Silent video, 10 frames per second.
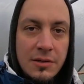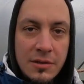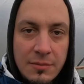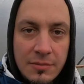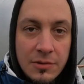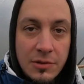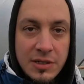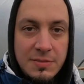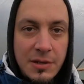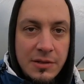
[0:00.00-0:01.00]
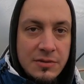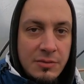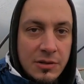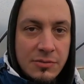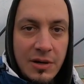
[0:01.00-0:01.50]
good experience
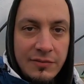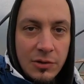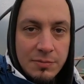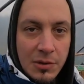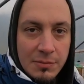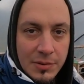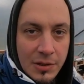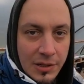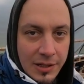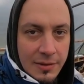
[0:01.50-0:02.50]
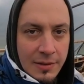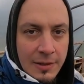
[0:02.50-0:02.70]
with a 12-volt pump already.